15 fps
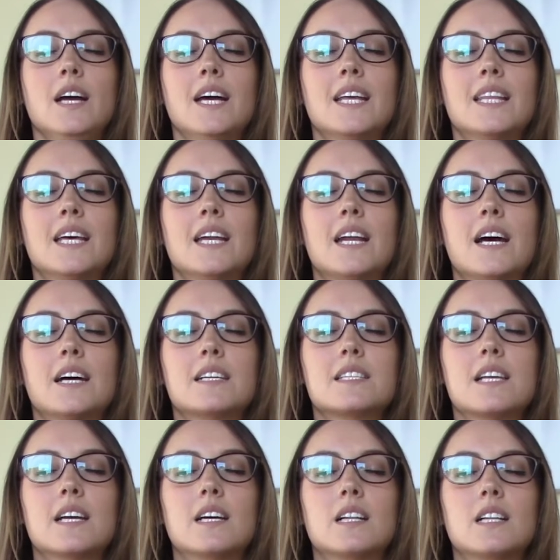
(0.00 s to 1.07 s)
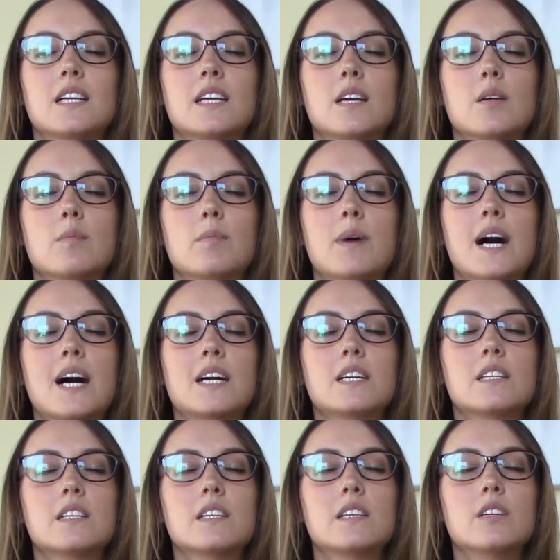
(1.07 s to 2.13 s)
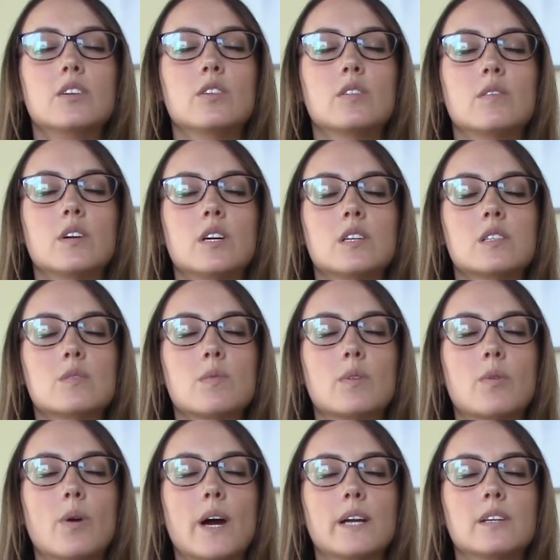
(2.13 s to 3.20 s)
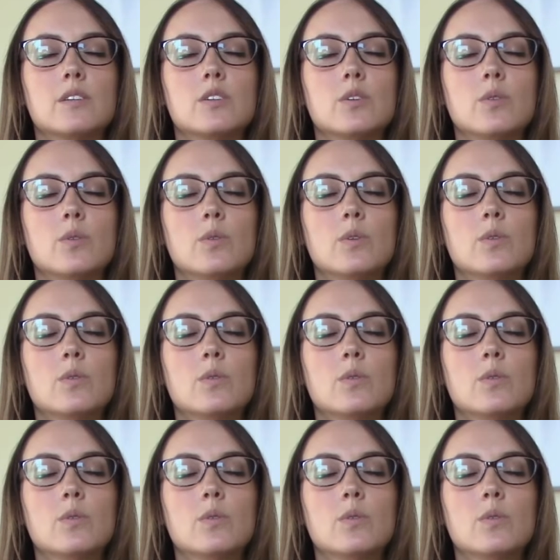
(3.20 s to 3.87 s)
and then exhaling it back into the universe with gratitude.